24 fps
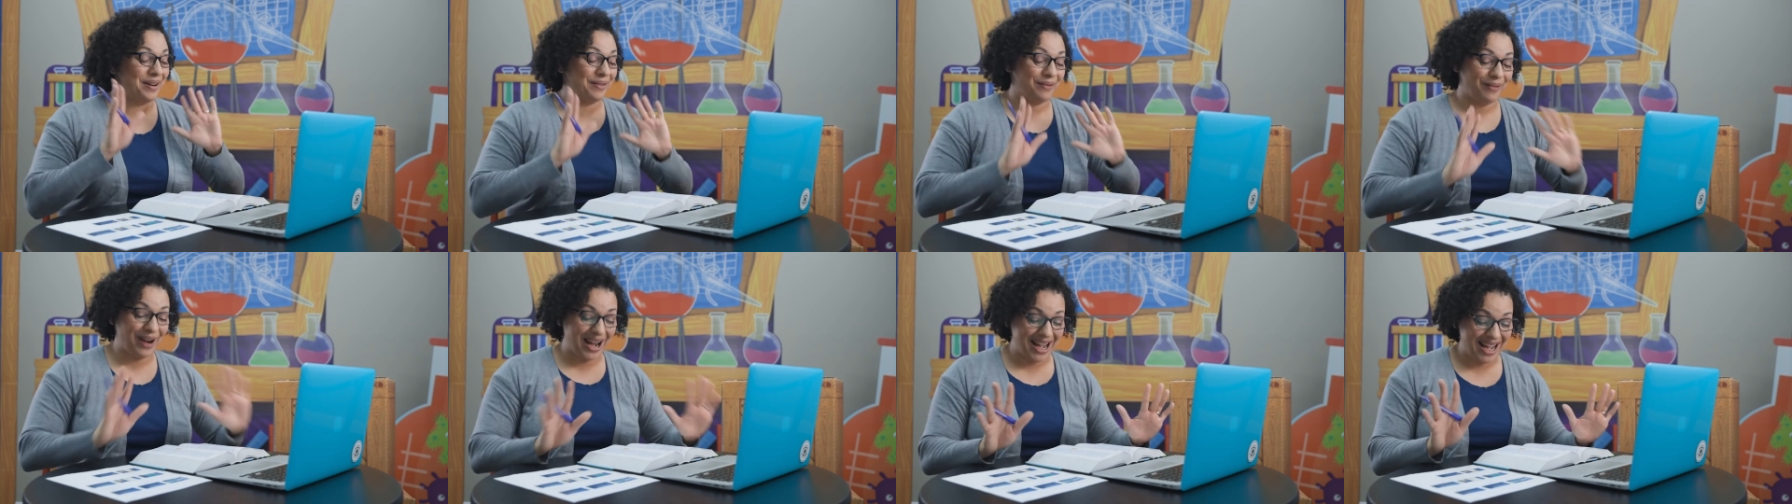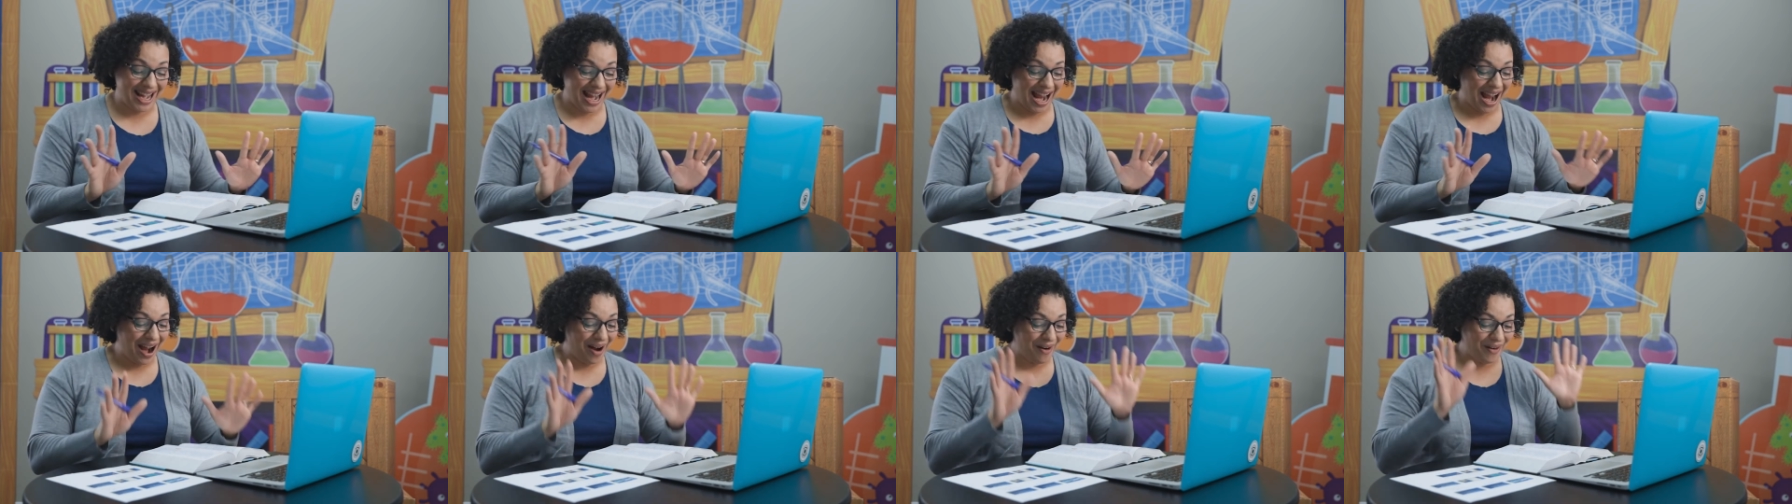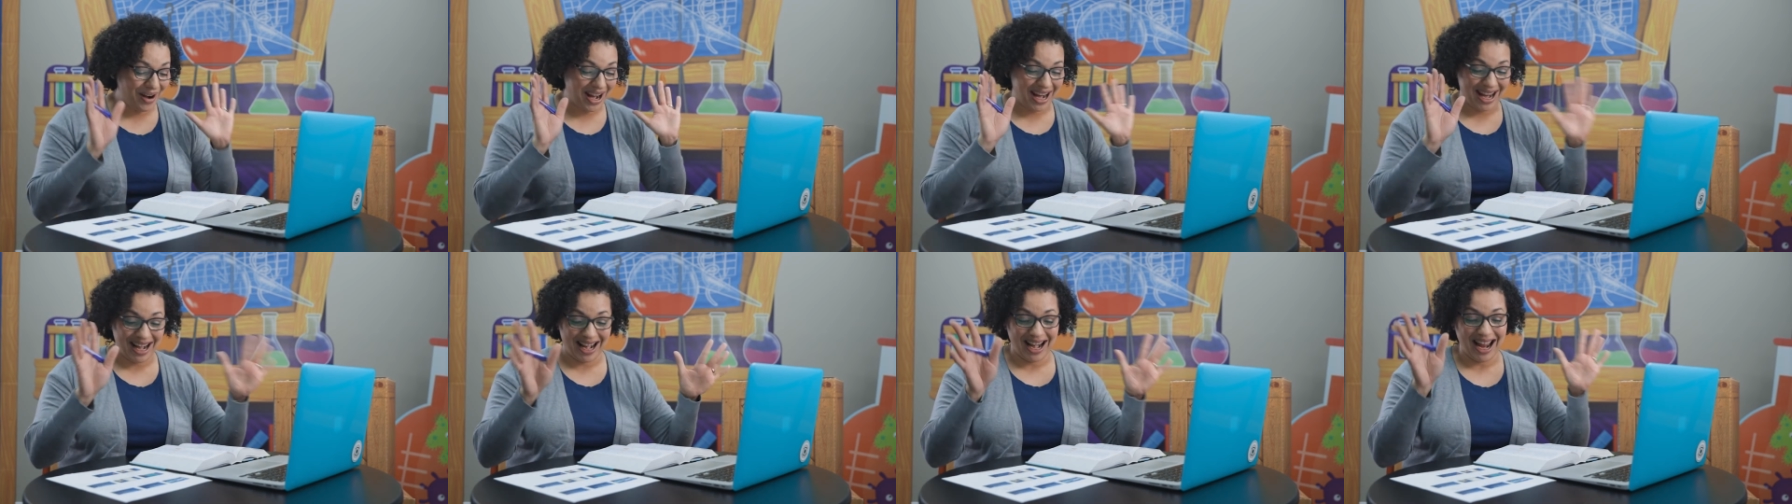right
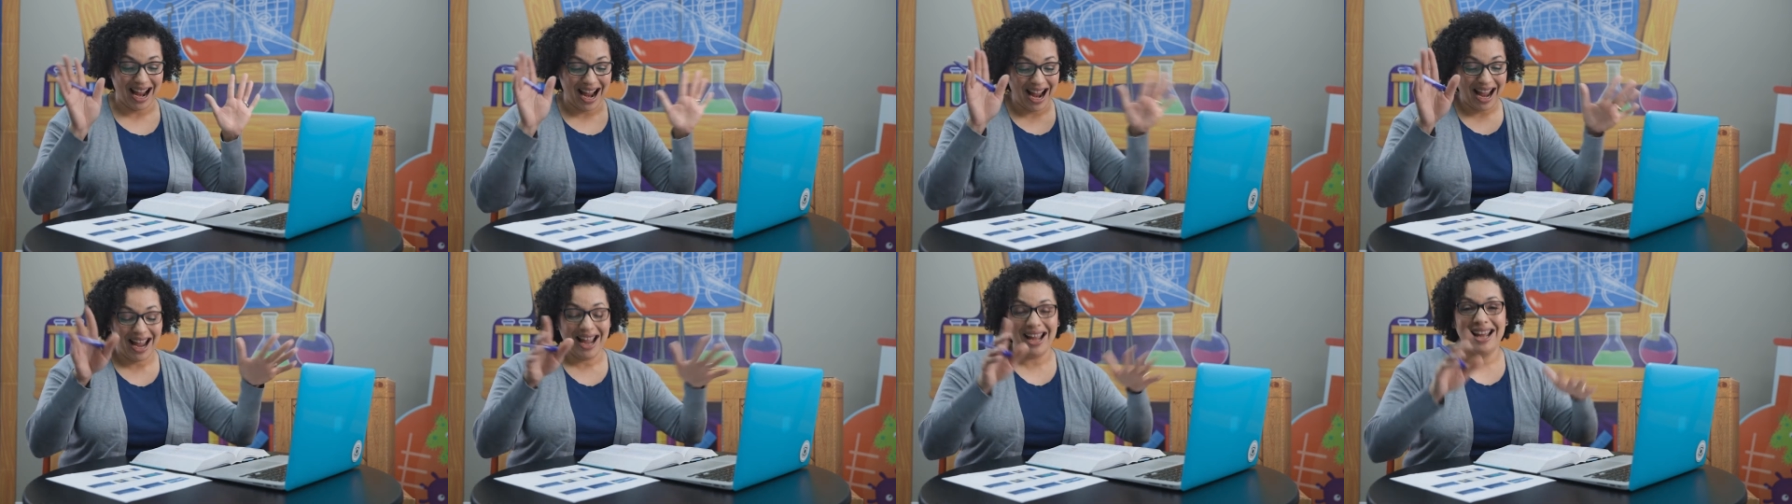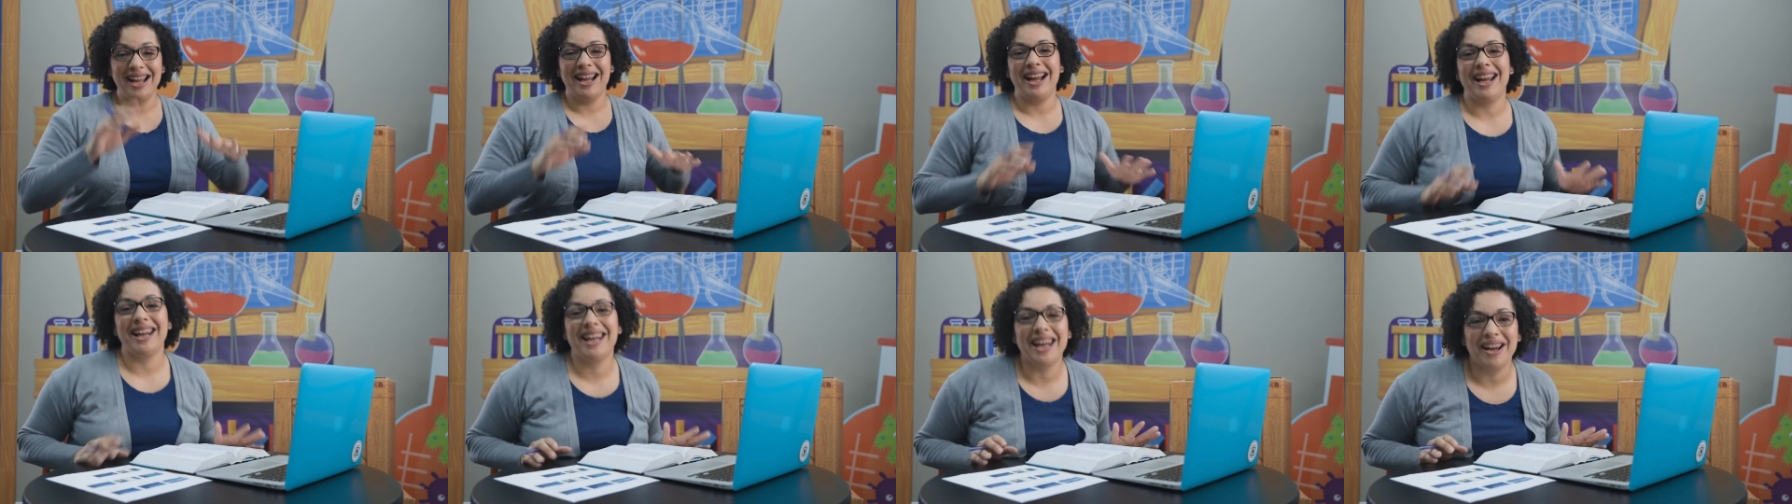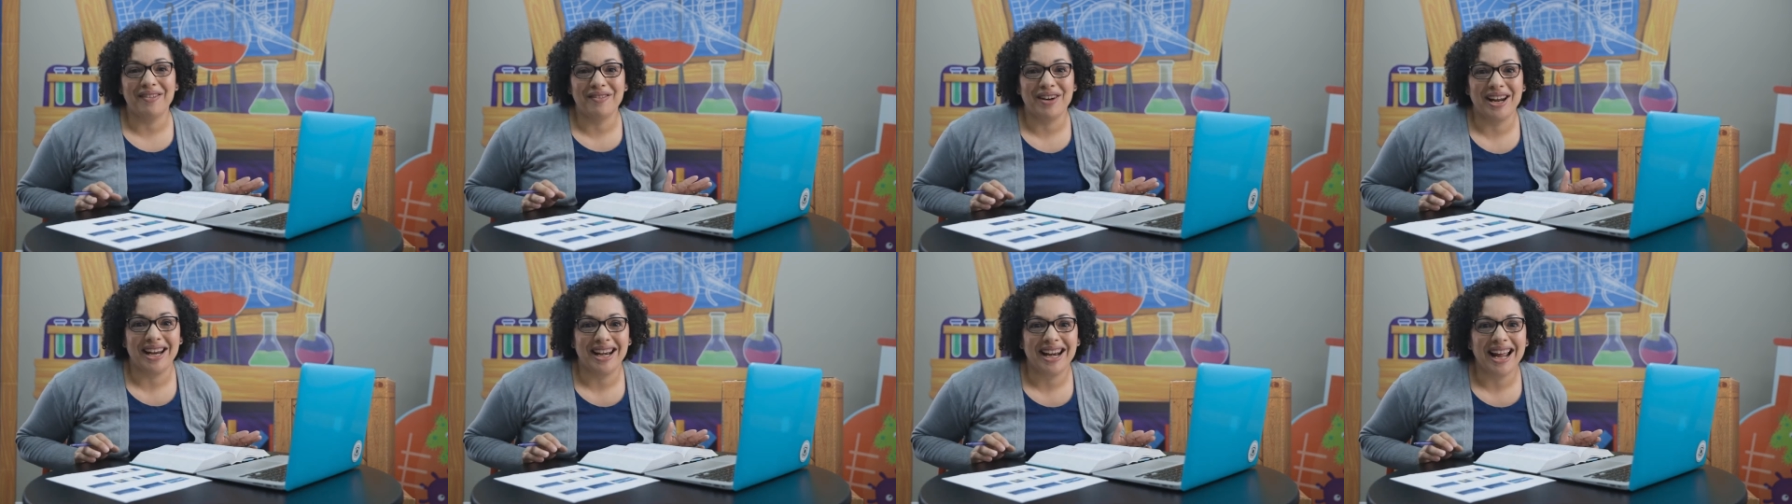now. And I
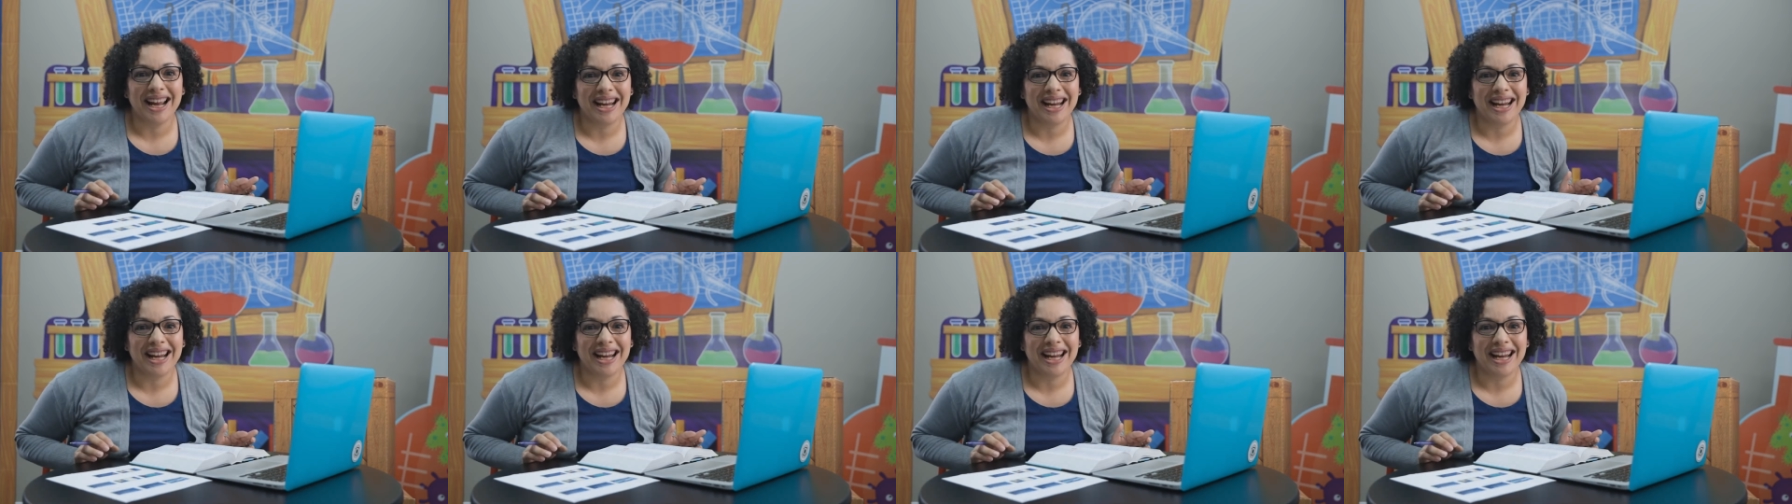can't wait.